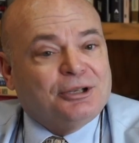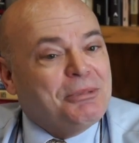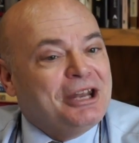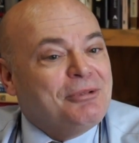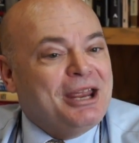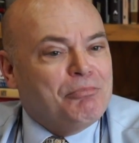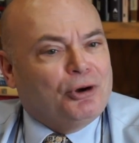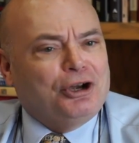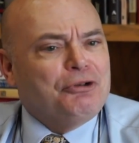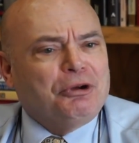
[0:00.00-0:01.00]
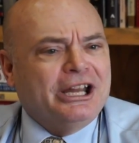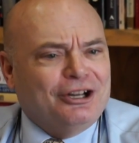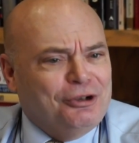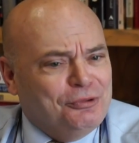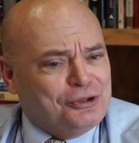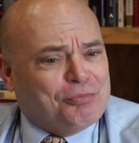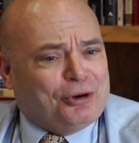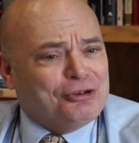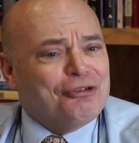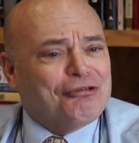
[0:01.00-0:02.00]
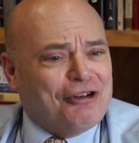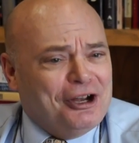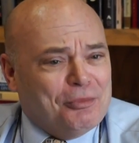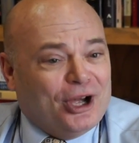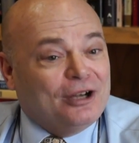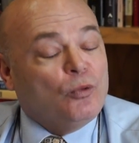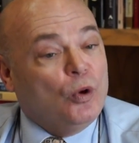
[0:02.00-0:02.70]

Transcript: A man named Bernie Reed, who was a personal friend of mine,